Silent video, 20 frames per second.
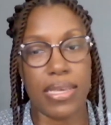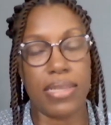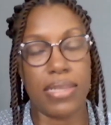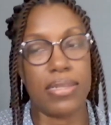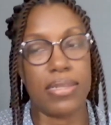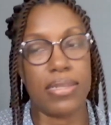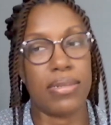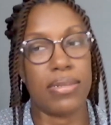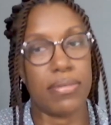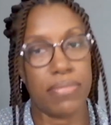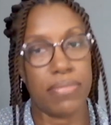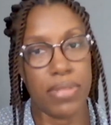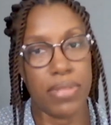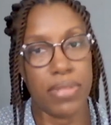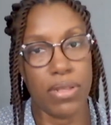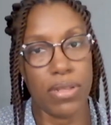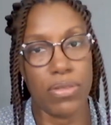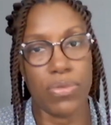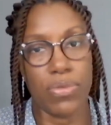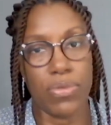in
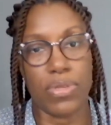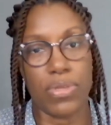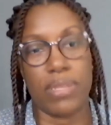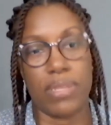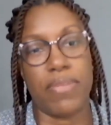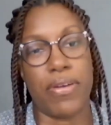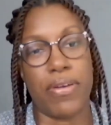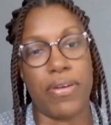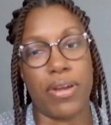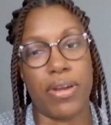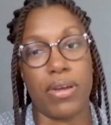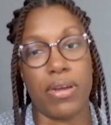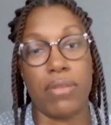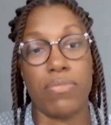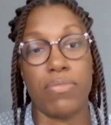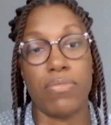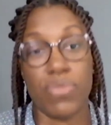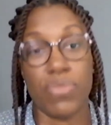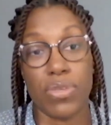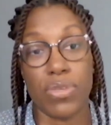North America,
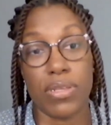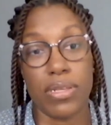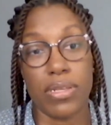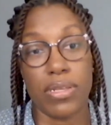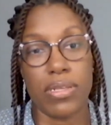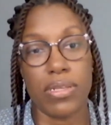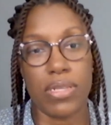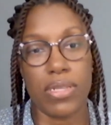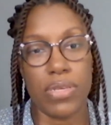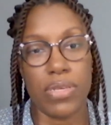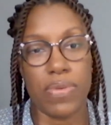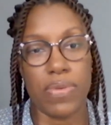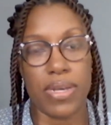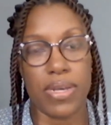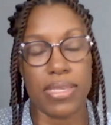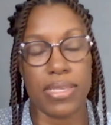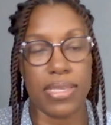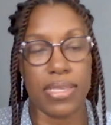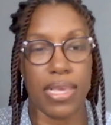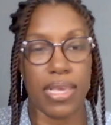mostly the
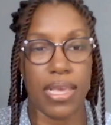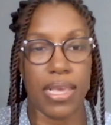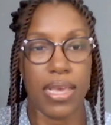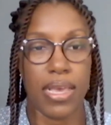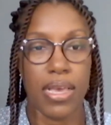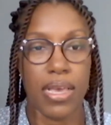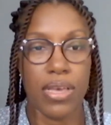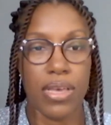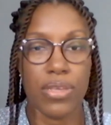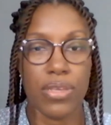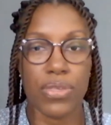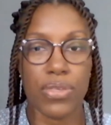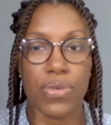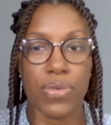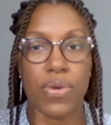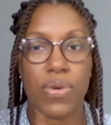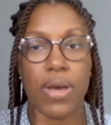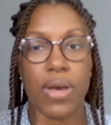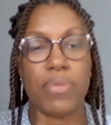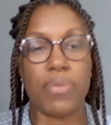USA.
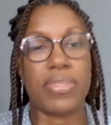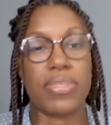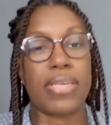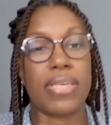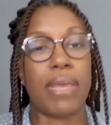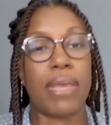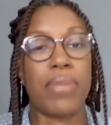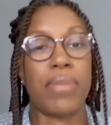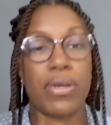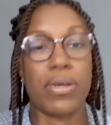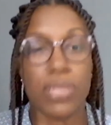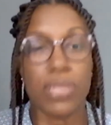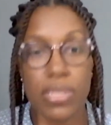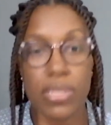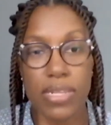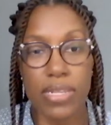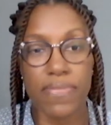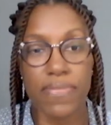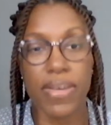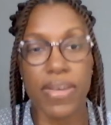So I would say I'm a
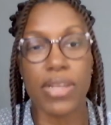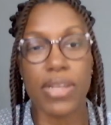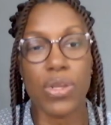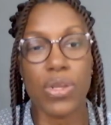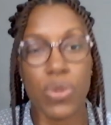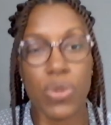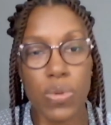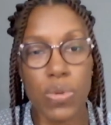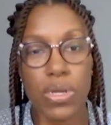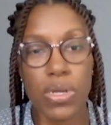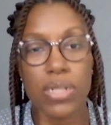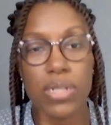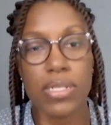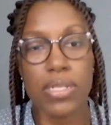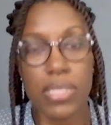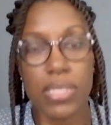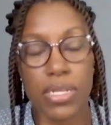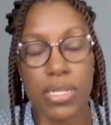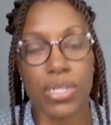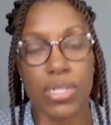certified Google
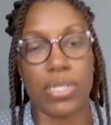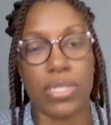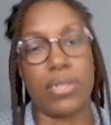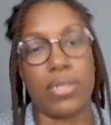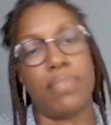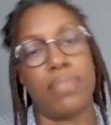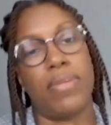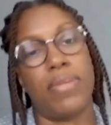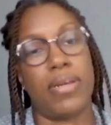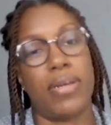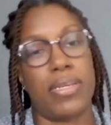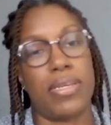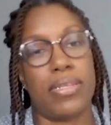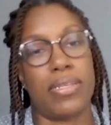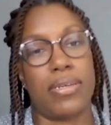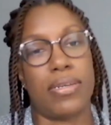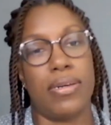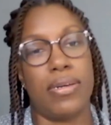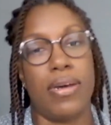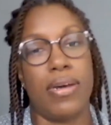digital
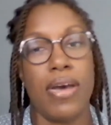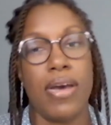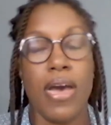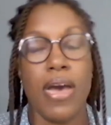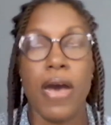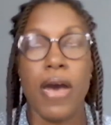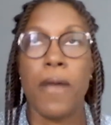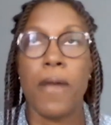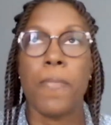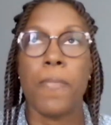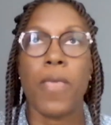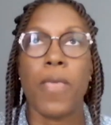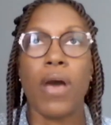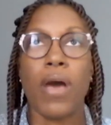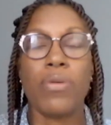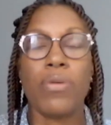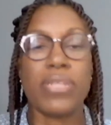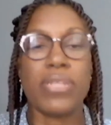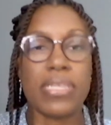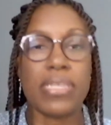marketer.
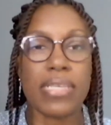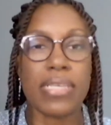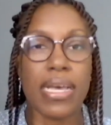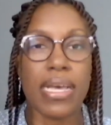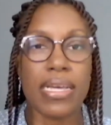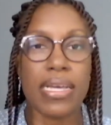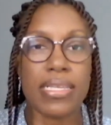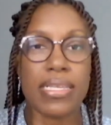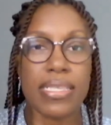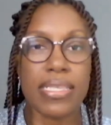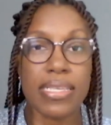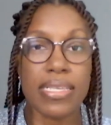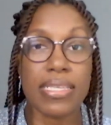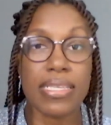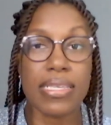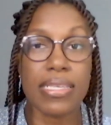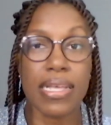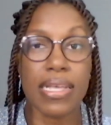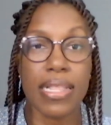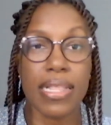How it is I
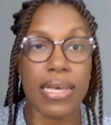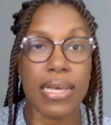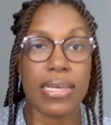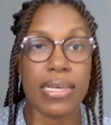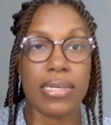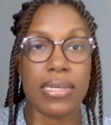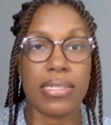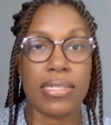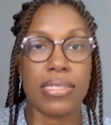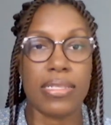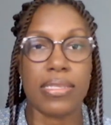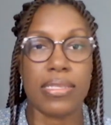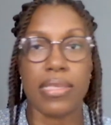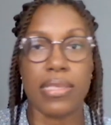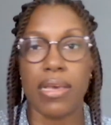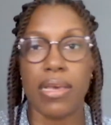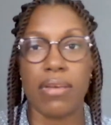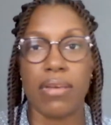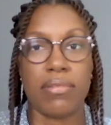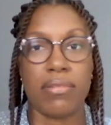assist clients
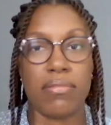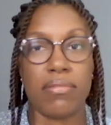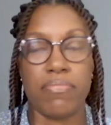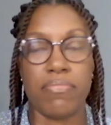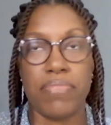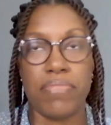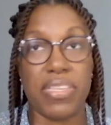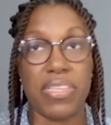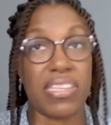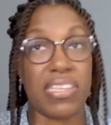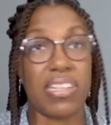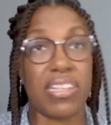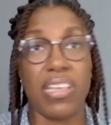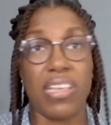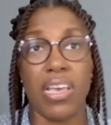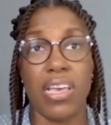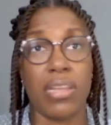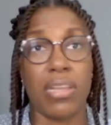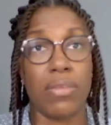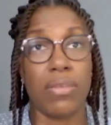and
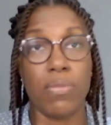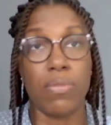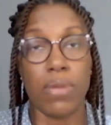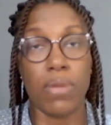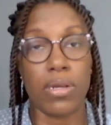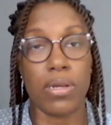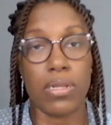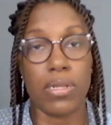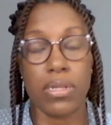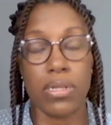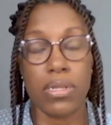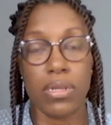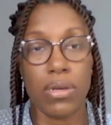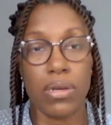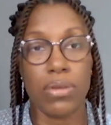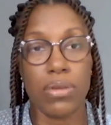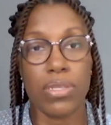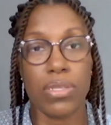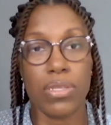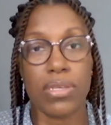basically anyone
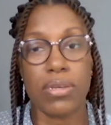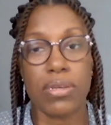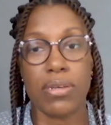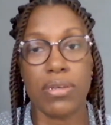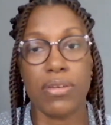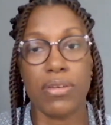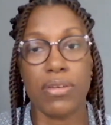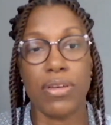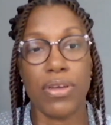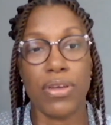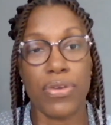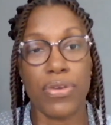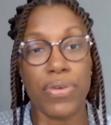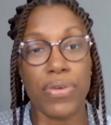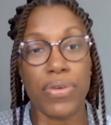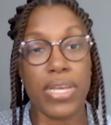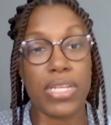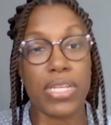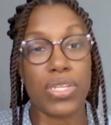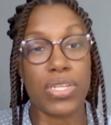to
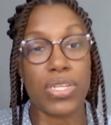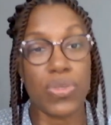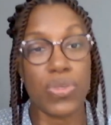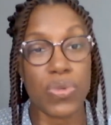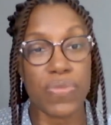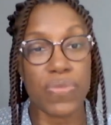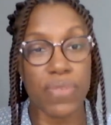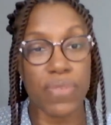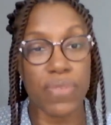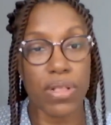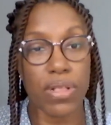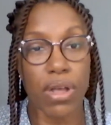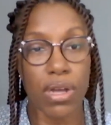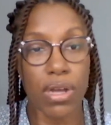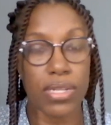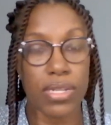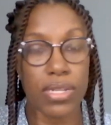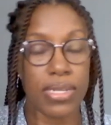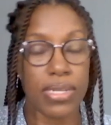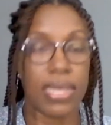create useful
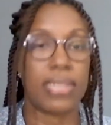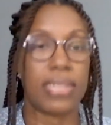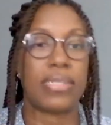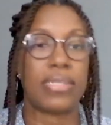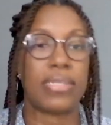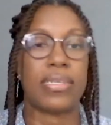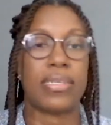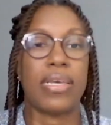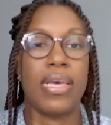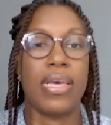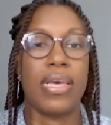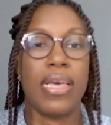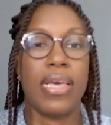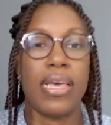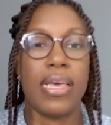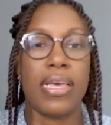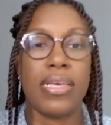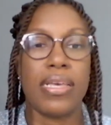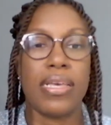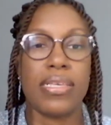content
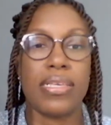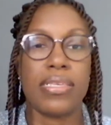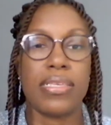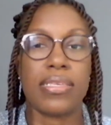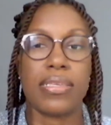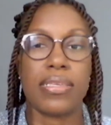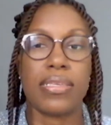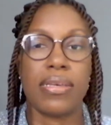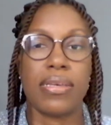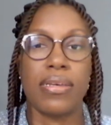is